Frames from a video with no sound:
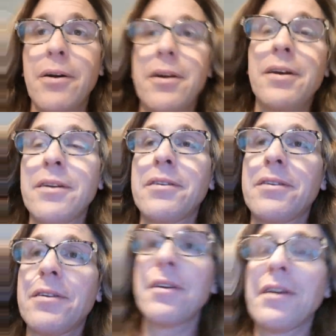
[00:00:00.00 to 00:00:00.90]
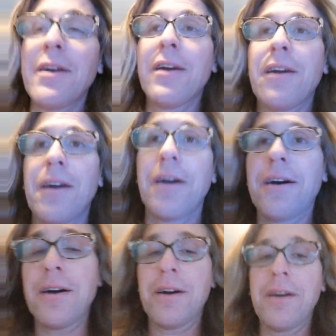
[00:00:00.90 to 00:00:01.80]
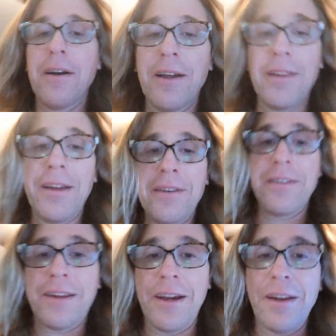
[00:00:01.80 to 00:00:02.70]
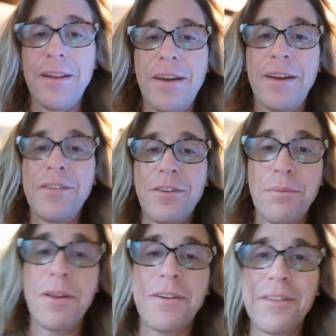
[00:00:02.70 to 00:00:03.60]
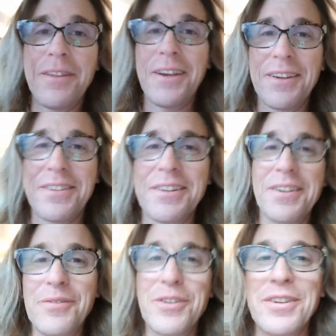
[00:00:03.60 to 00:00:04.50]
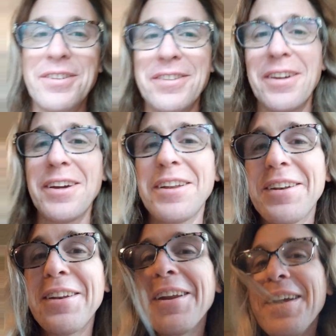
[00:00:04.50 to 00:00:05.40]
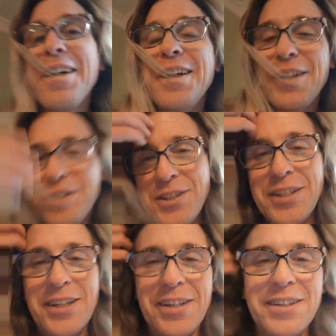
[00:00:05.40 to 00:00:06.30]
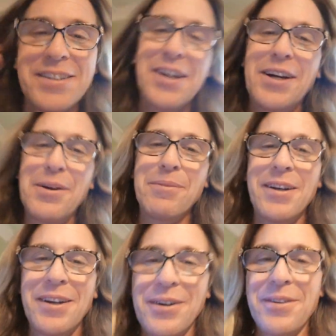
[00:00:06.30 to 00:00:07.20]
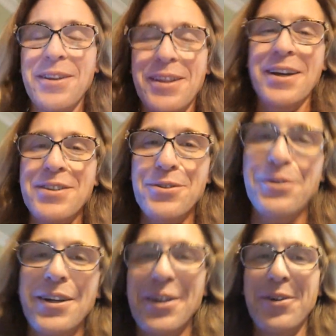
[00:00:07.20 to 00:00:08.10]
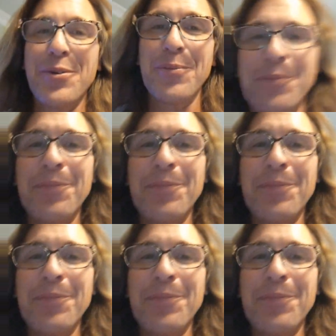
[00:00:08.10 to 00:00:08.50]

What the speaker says: it, I'd like to catalyze some other things as I've just done. You'll see in time and know that that's real,